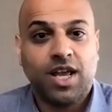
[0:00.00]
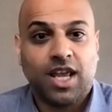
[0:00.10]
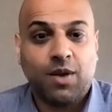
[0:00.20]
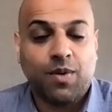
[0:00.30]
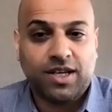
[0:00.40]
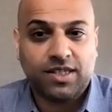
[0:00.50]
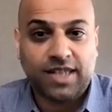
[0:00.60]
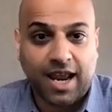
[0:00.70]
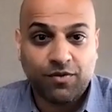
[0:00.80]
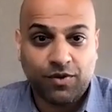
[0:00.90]
he went to
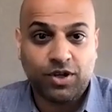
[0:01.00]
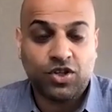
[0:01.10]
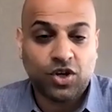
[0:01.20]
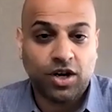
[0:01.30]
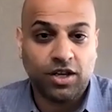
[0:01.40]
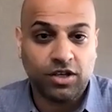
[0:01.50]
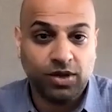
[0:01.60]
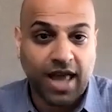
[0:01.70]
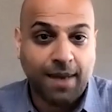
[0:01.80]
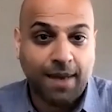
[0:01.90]
Stanford to start a new
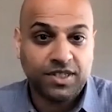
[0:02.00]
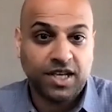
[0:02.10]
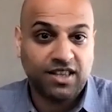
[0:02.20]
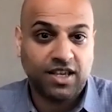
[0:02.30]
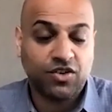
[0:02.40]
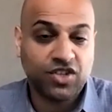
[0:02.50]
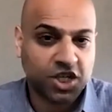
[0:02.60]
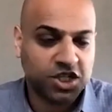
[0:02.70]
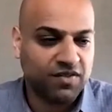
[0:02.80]
lab sitting at the intersection